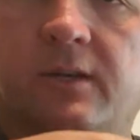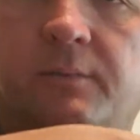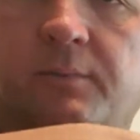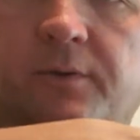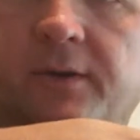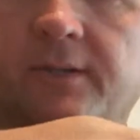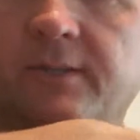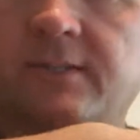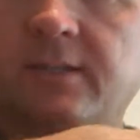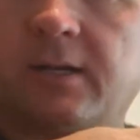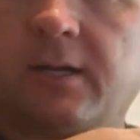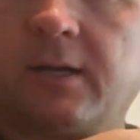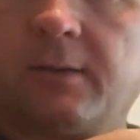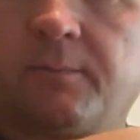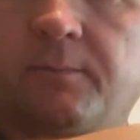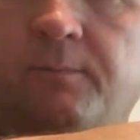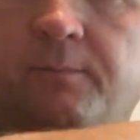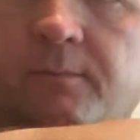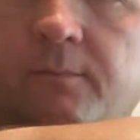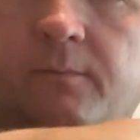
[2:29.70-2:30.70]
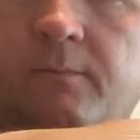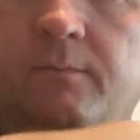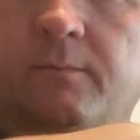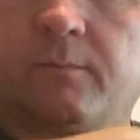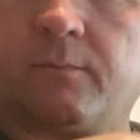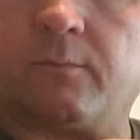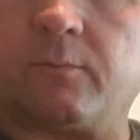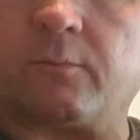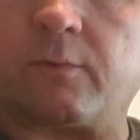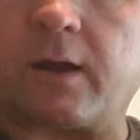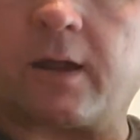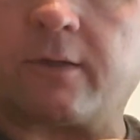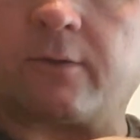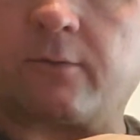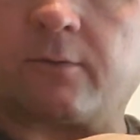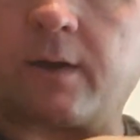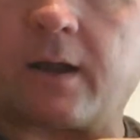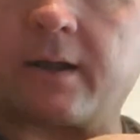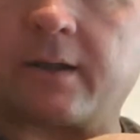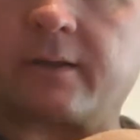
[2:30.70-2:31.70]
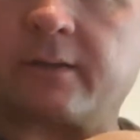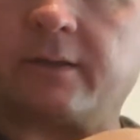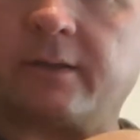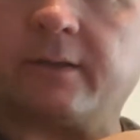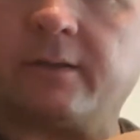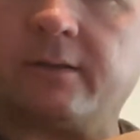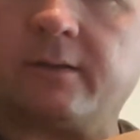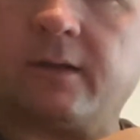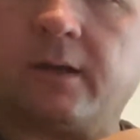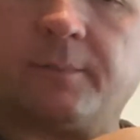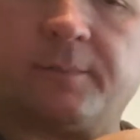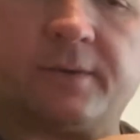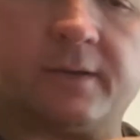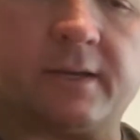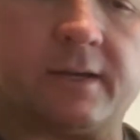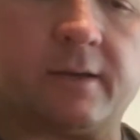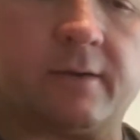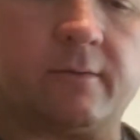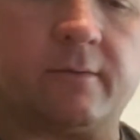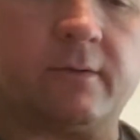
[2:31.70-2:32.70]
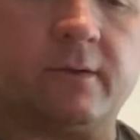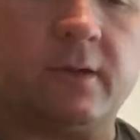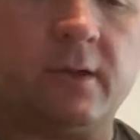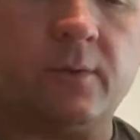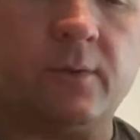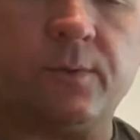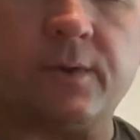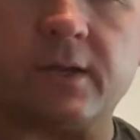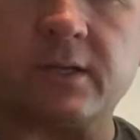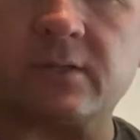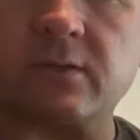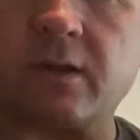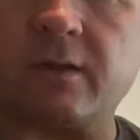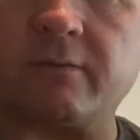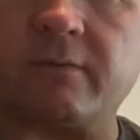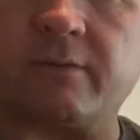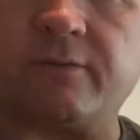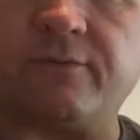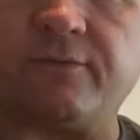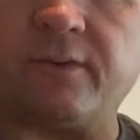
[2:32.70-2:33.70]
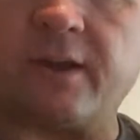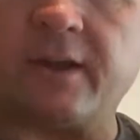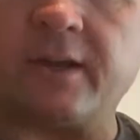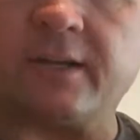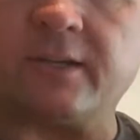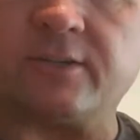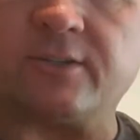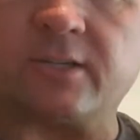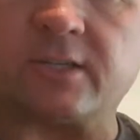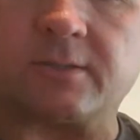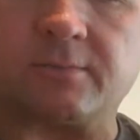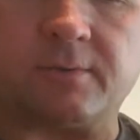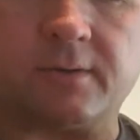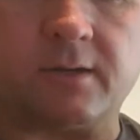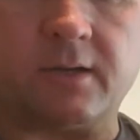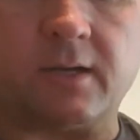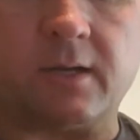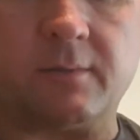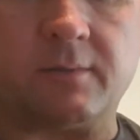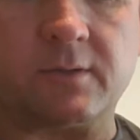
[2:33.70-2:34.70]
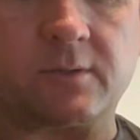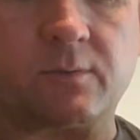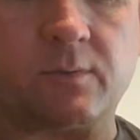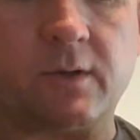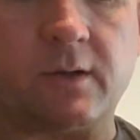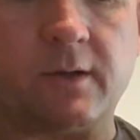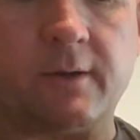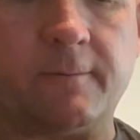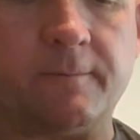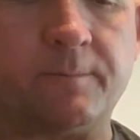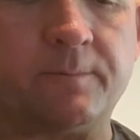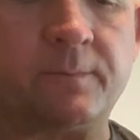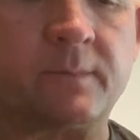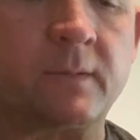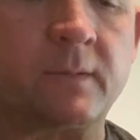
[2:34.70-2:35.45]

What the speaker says: brings it up rather radically, up and down. We also have the fine adjustment knob as well.